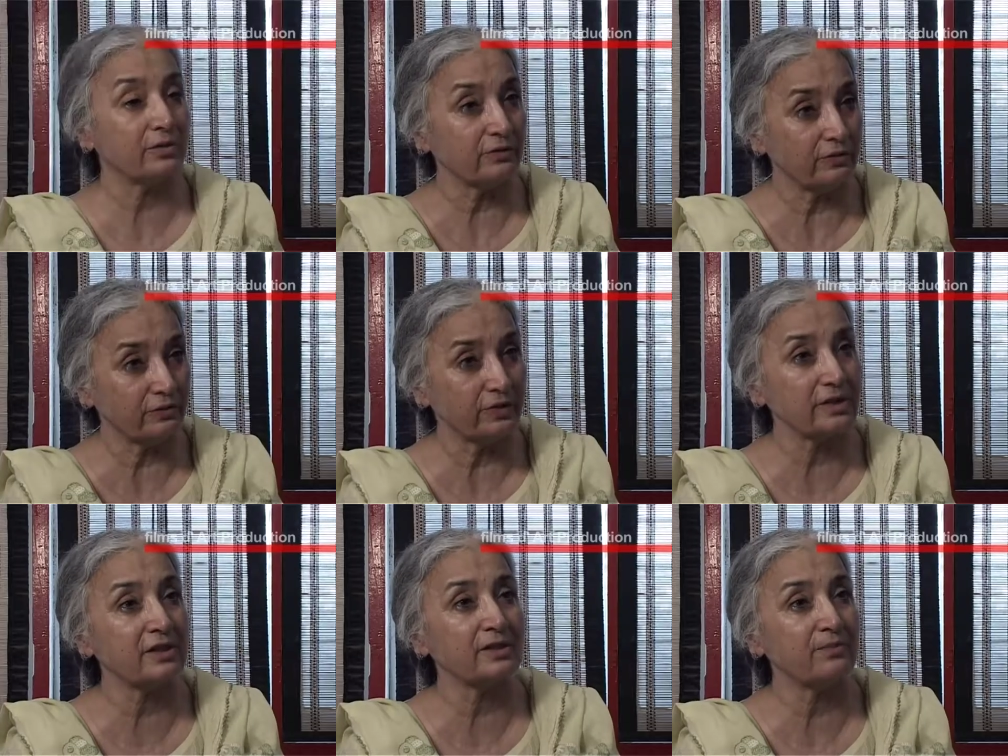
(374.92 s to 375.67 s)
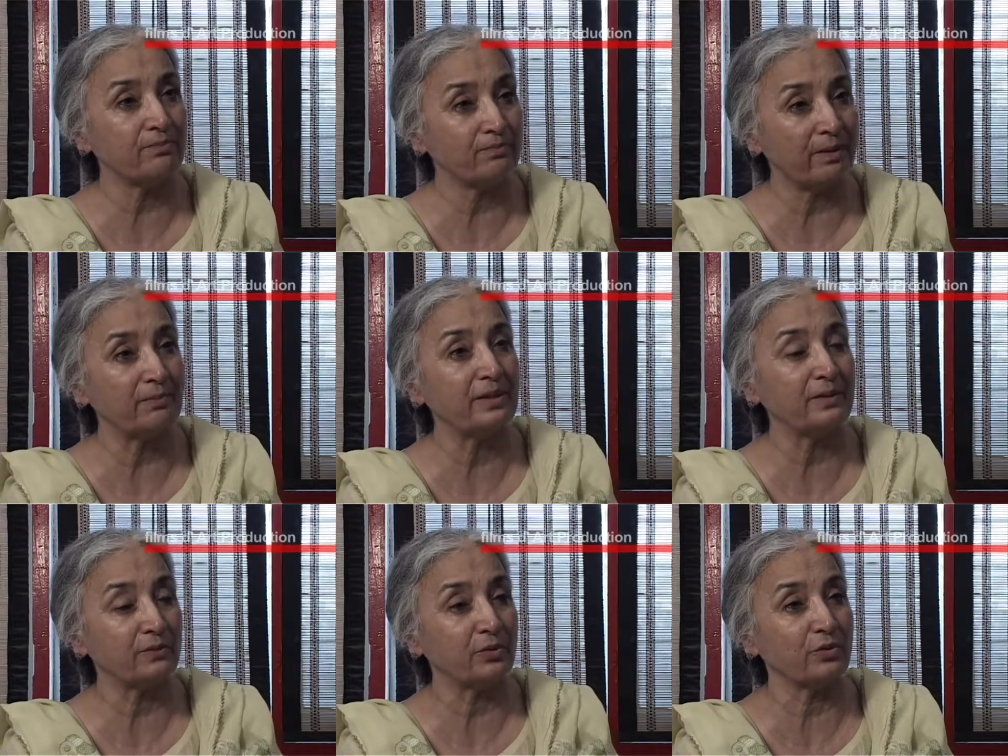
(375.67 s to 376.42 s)
was the first
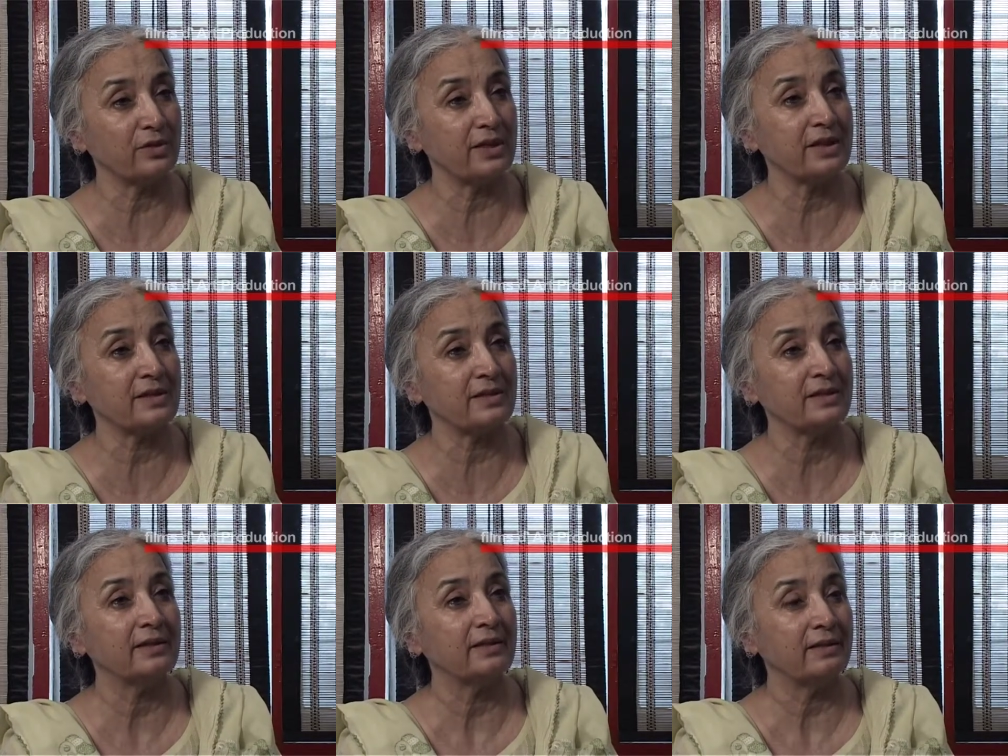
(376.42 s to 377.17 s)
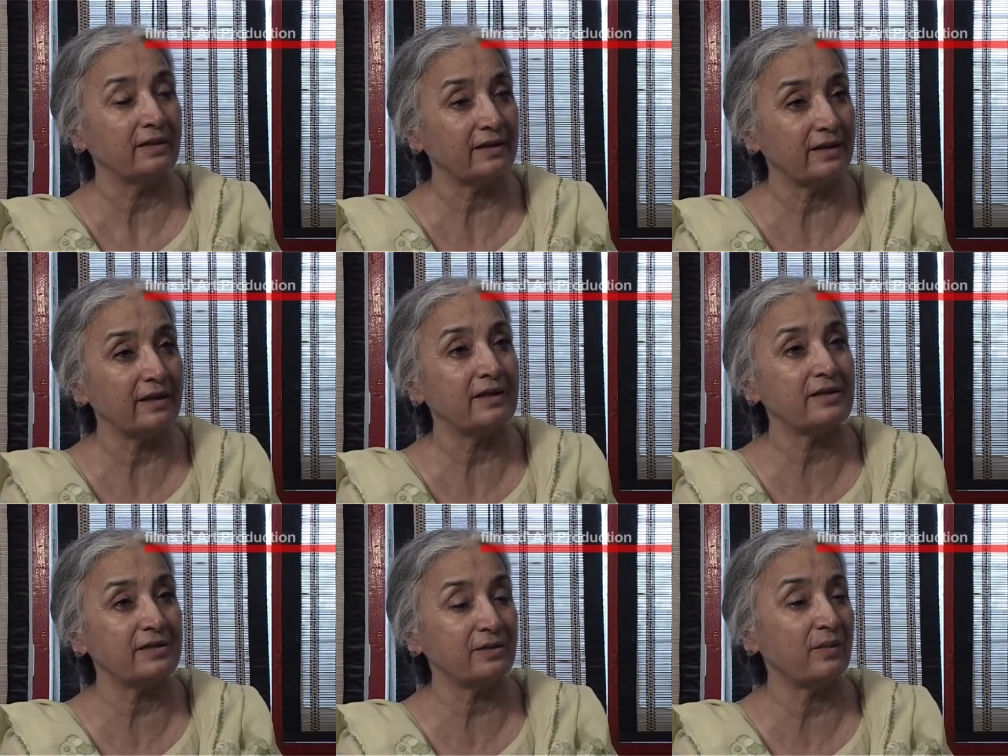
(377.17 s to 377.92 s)
public protest
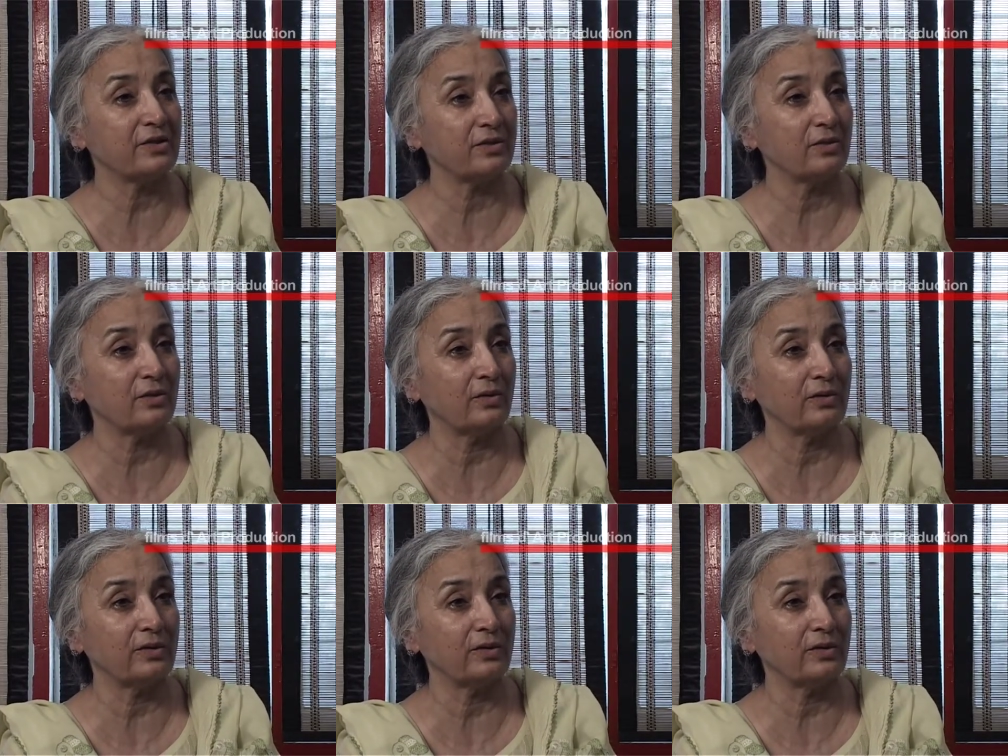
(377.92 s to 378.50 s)
against the martial law